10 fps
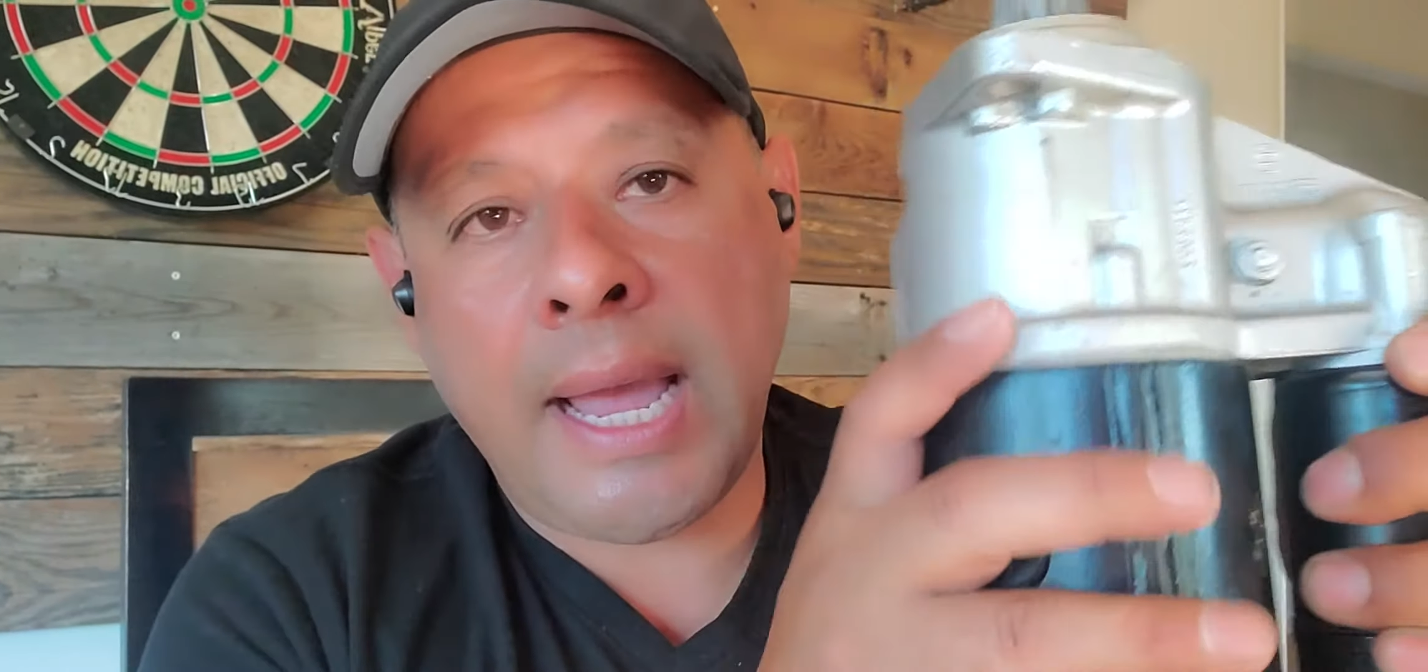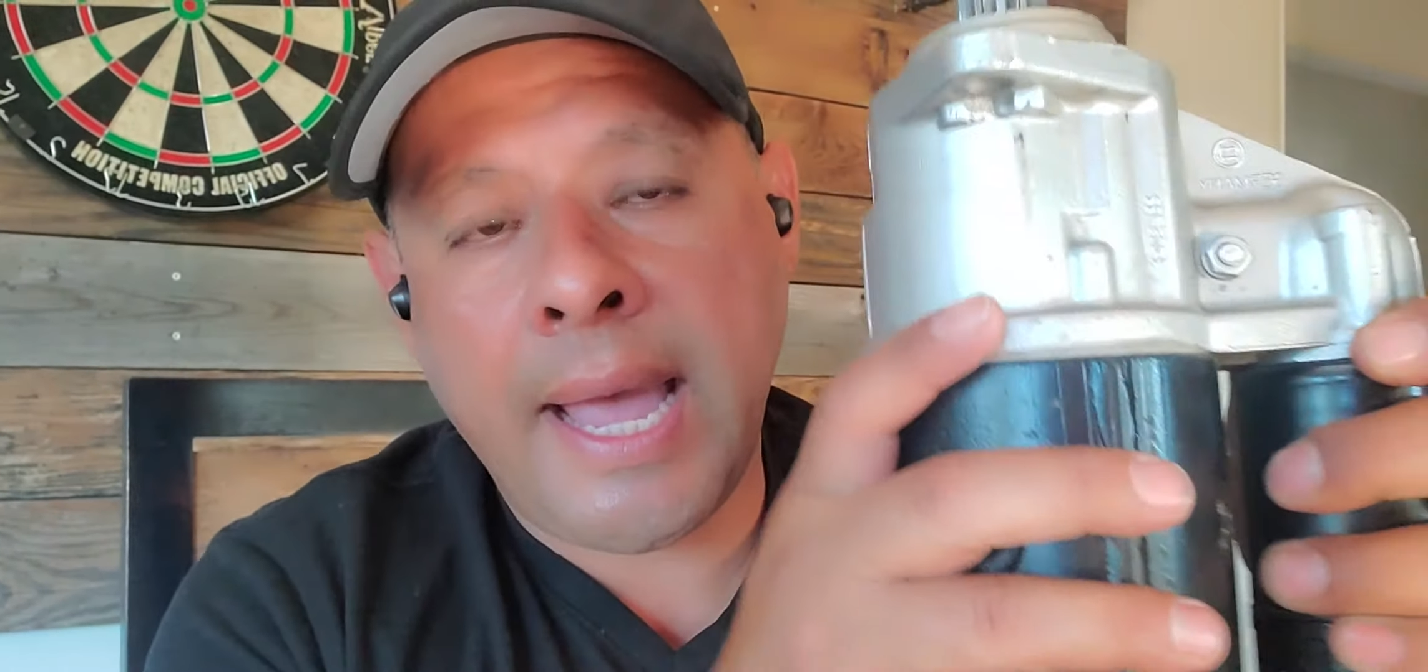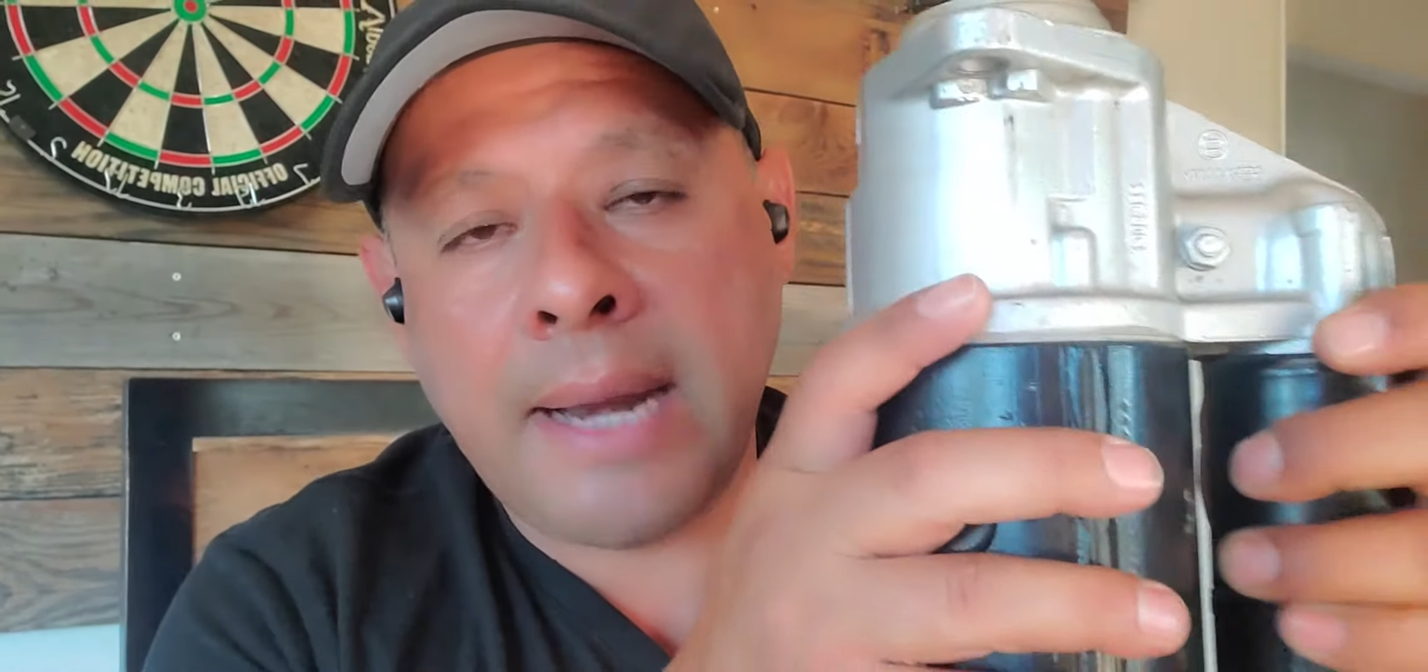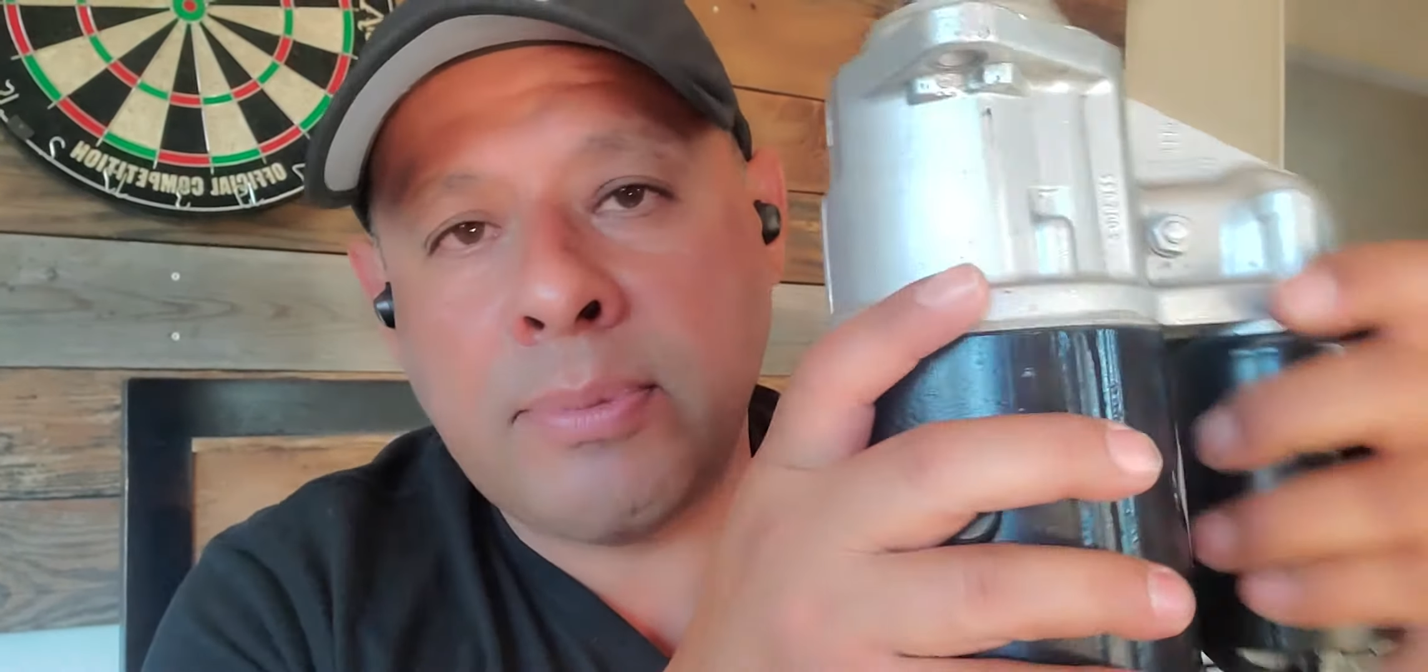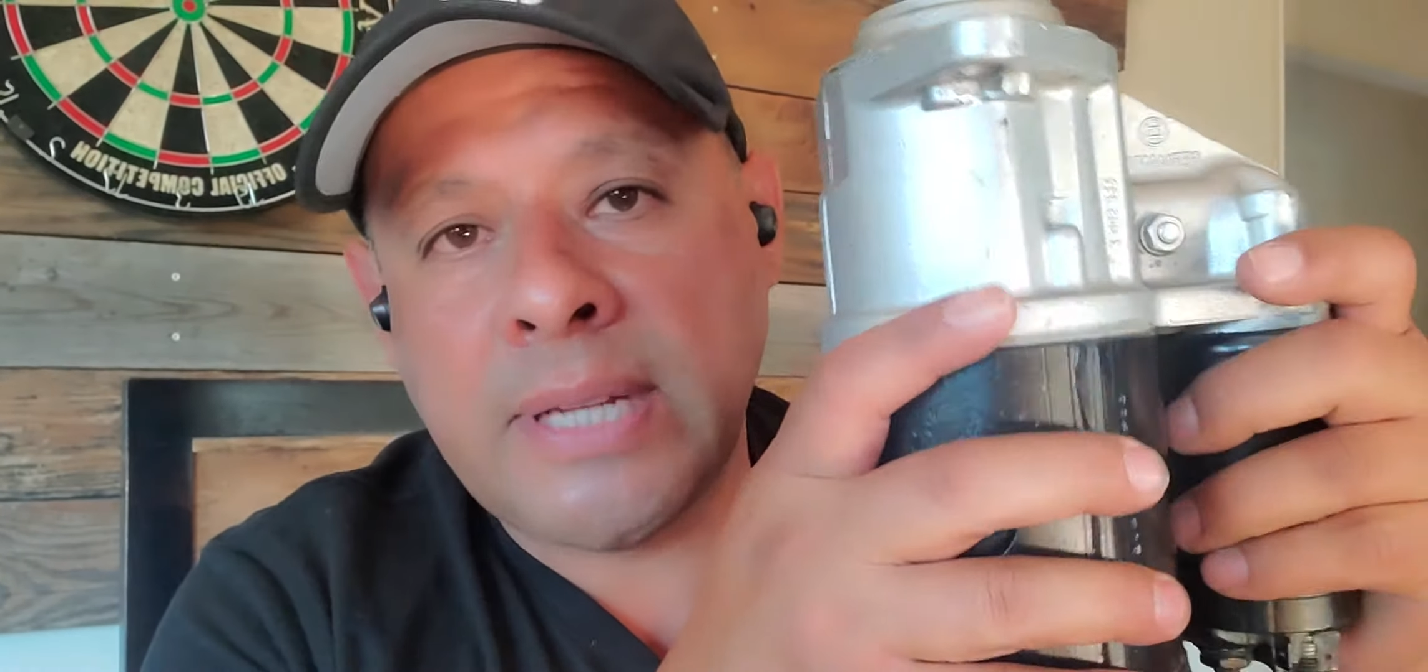I had him